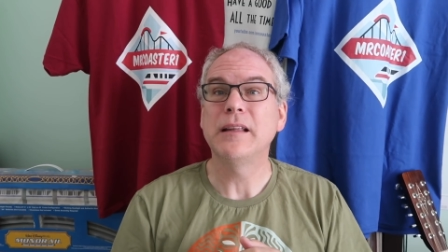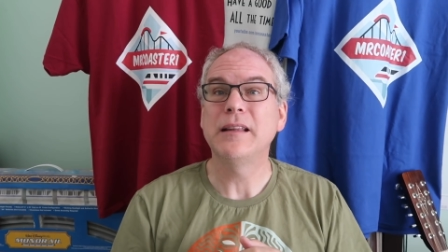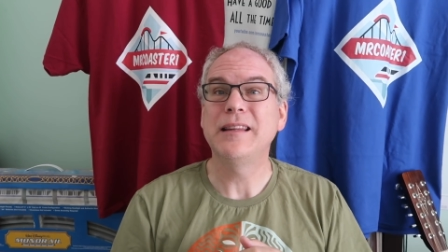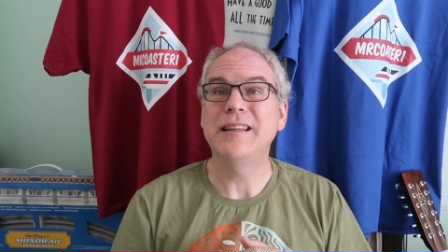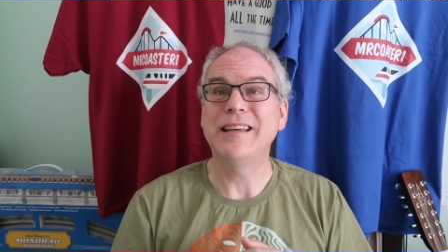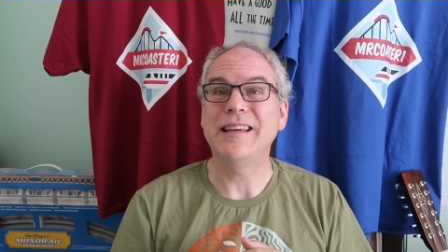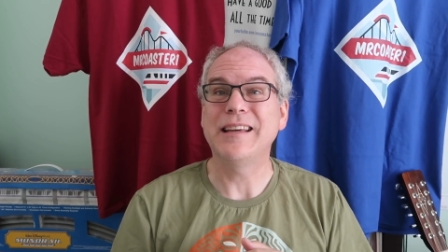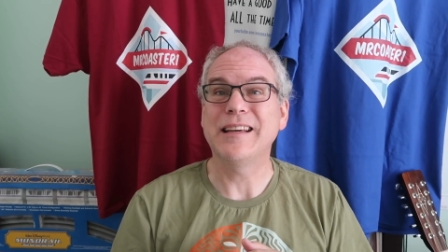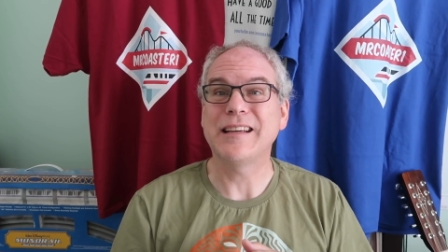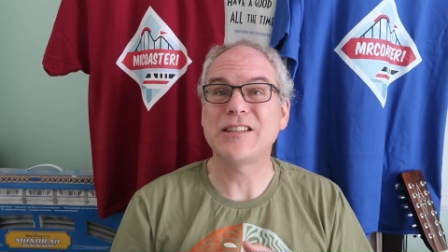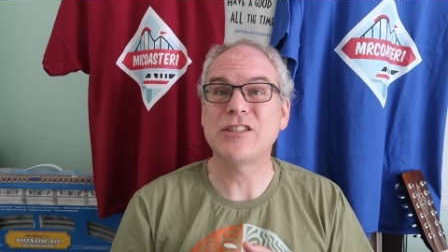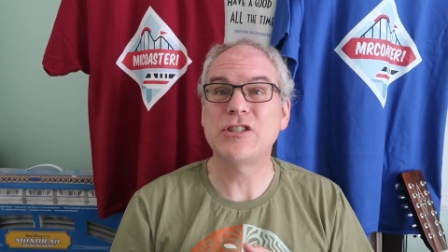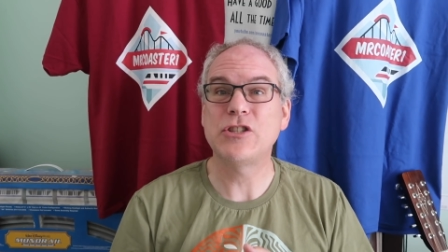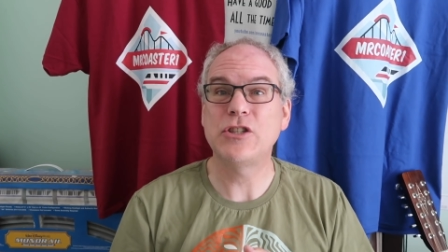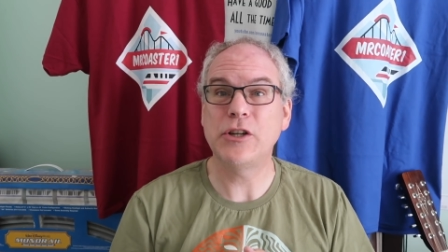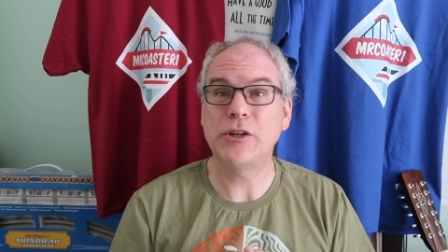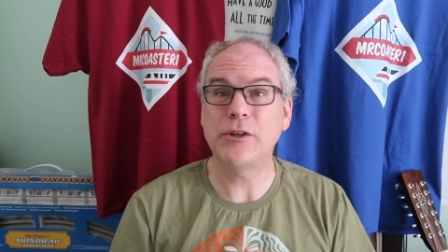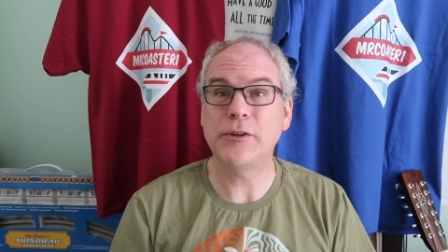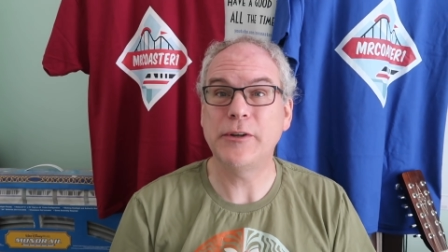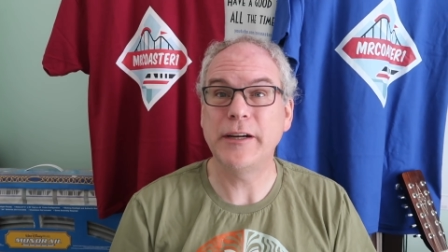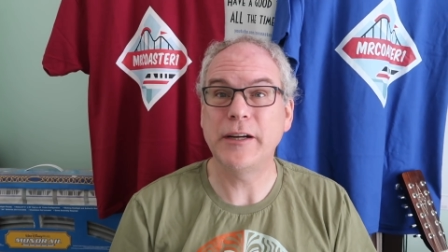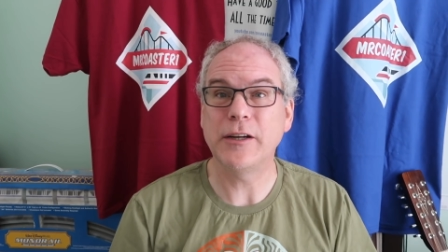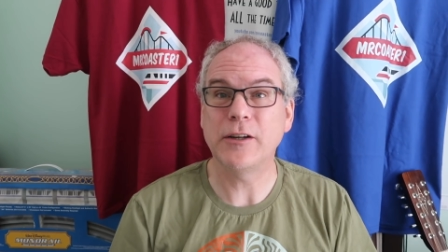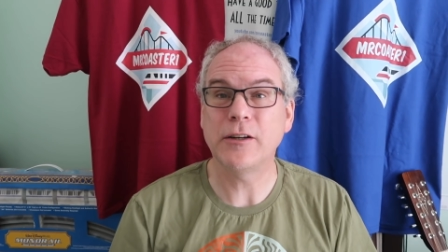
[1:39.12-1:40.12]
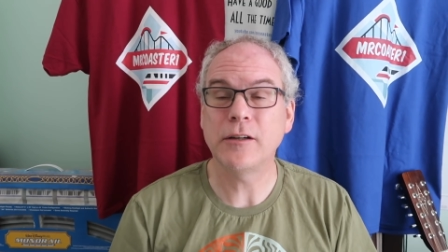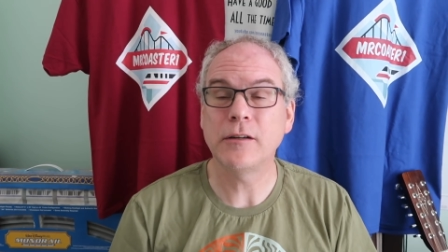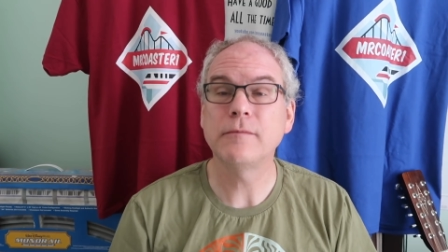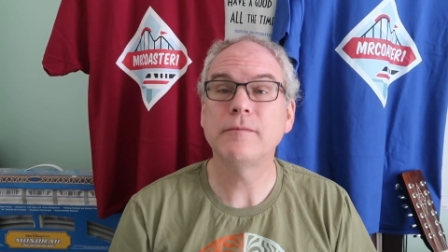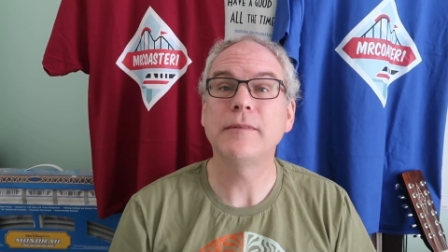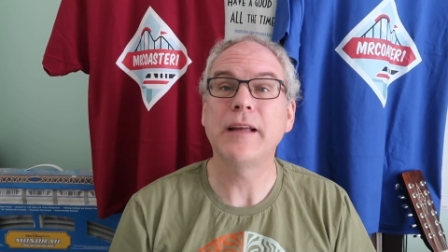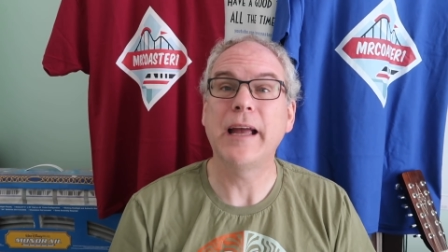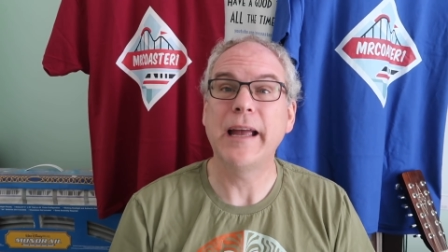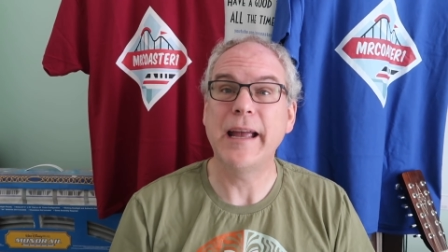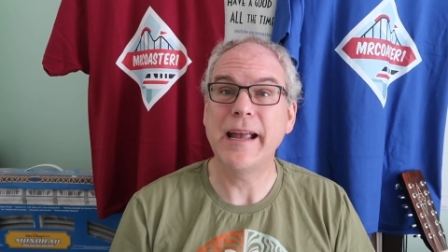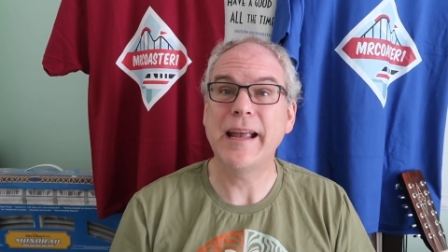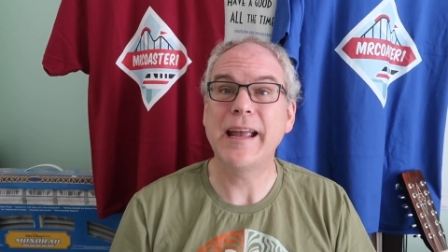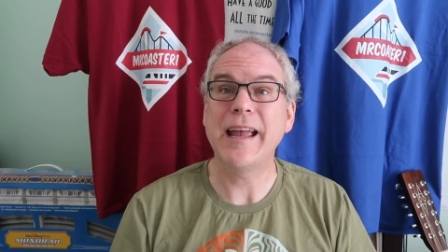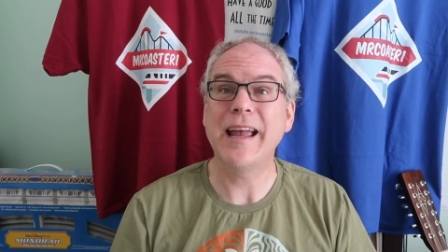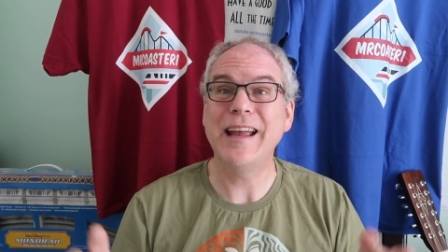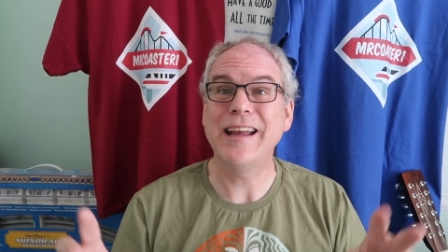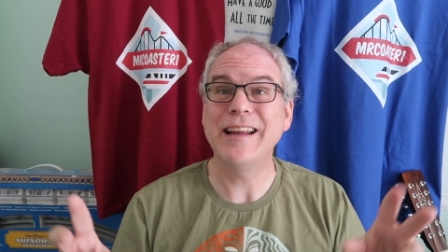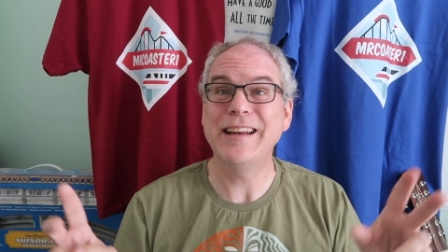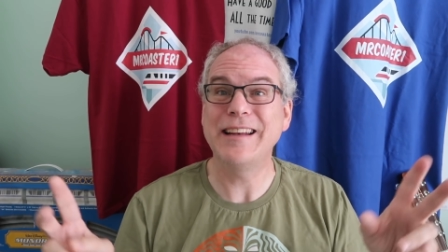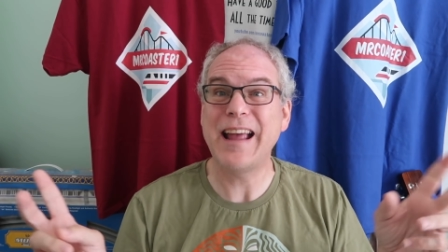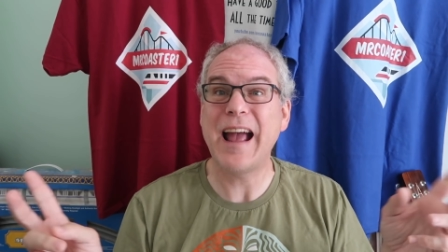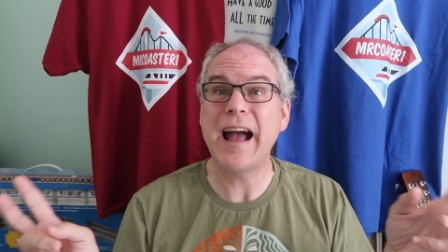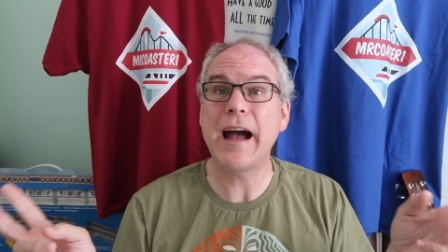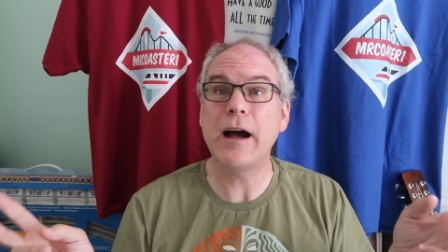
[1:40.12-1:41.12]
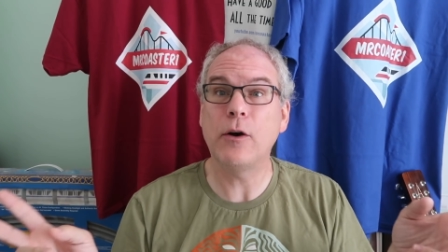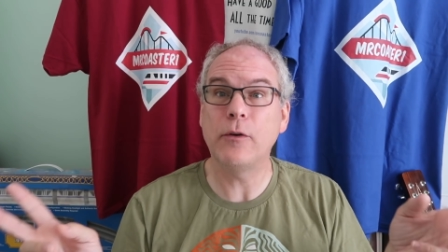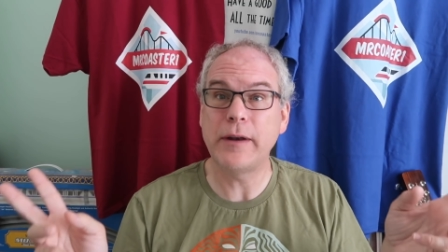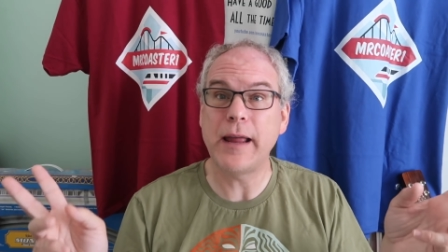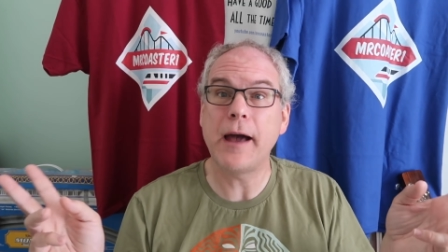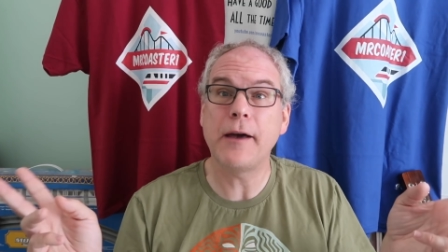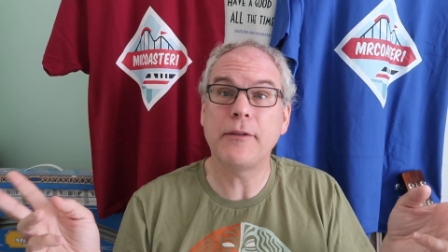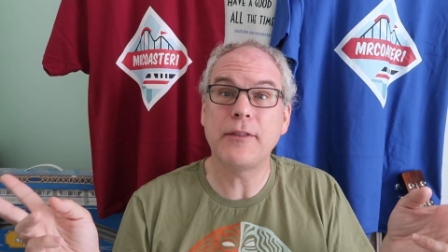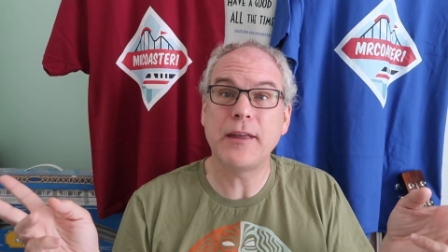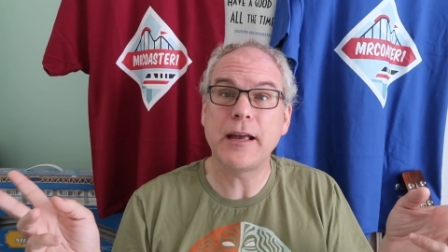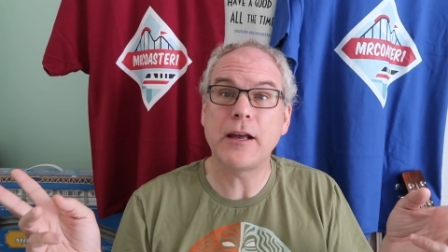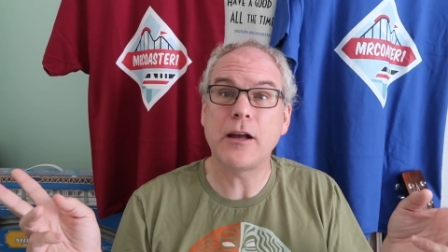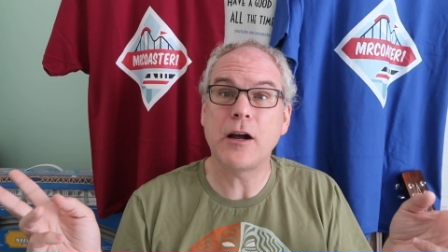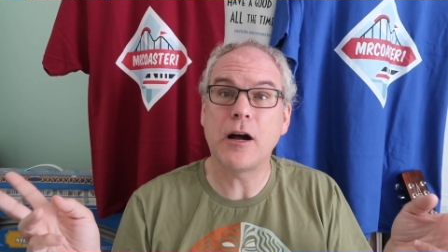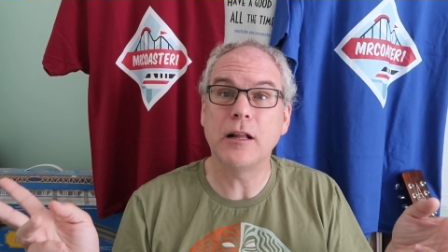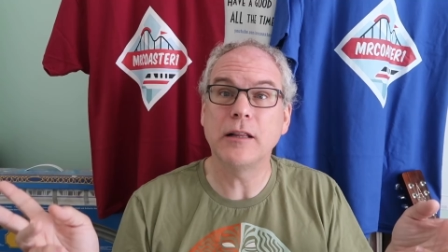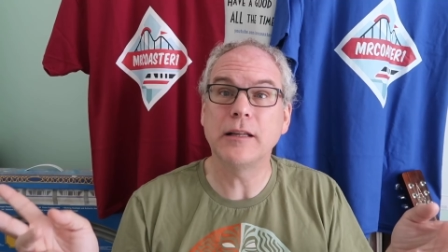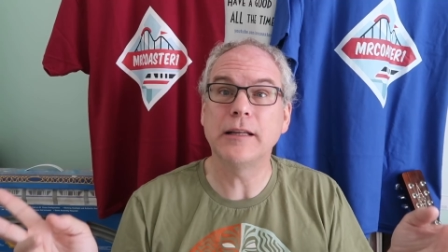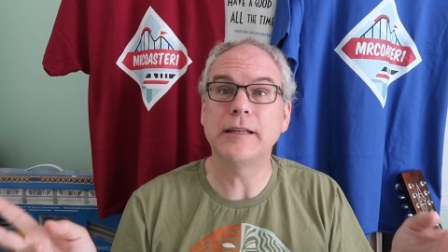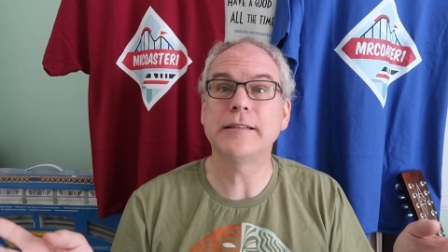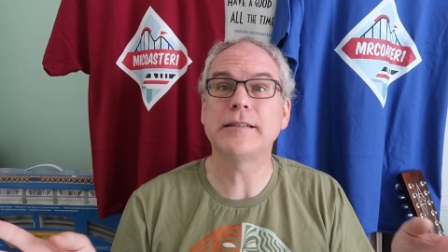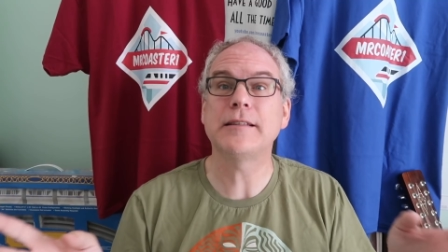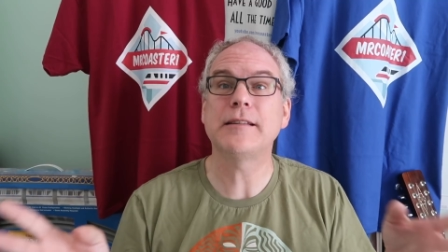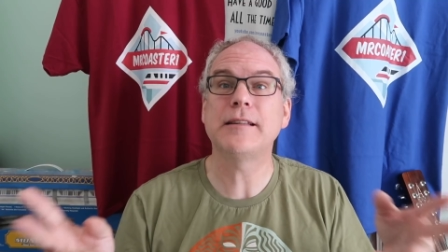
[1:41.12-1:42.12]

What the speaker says: exterior, aka now they call it